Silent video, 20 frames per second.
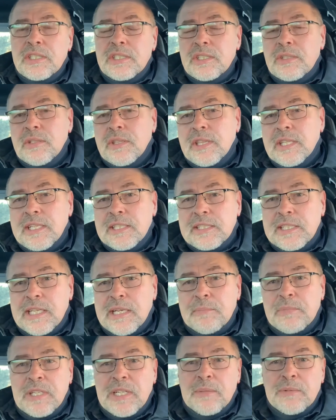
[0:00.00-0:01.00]
you'd think that
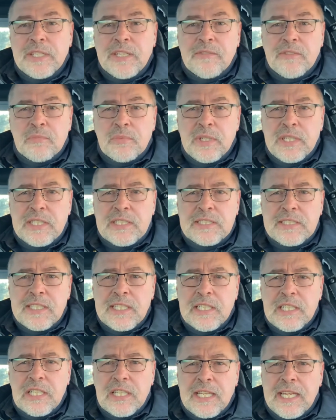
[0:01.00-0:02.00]
I probably have a pretty
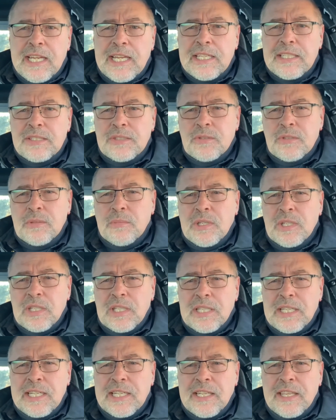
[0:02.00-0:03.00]
cynical attitude about a
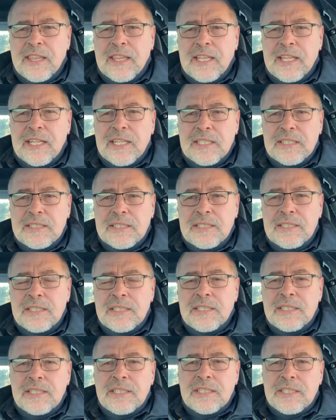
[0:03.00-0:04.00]
lot of things.
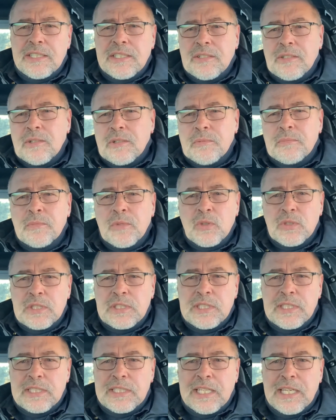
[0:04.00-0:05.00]
You know,
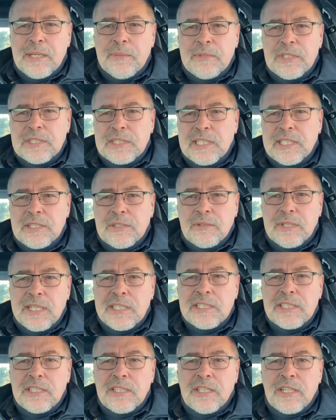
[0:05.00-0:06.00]
most of the time as a
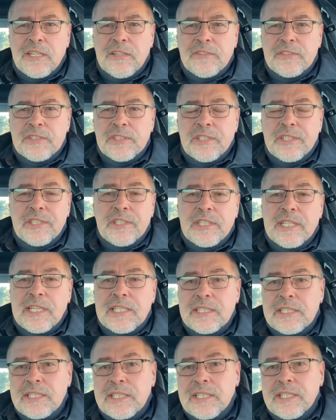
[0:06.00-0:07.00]
correctional officer, you're
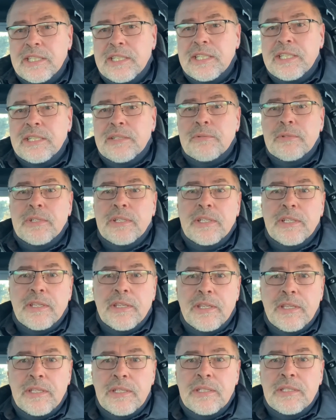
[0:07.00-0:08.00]
not dealing
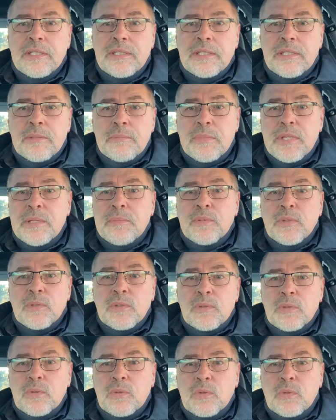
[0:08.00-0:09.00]
with
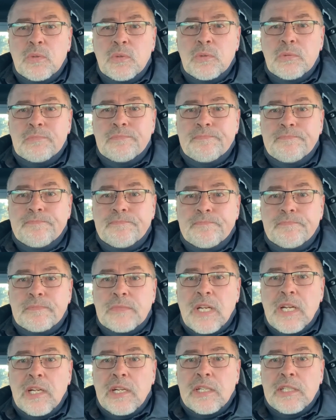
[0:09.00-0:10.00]
people who
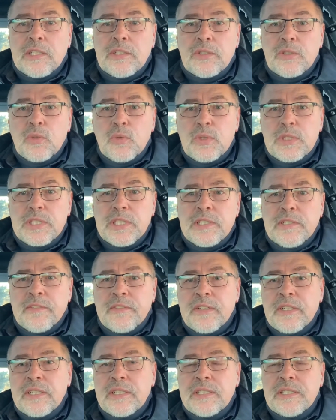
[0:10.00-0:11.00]
are
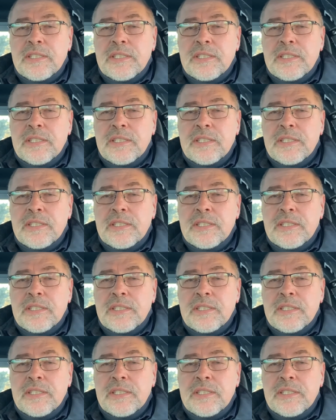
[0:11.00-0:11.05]
conducive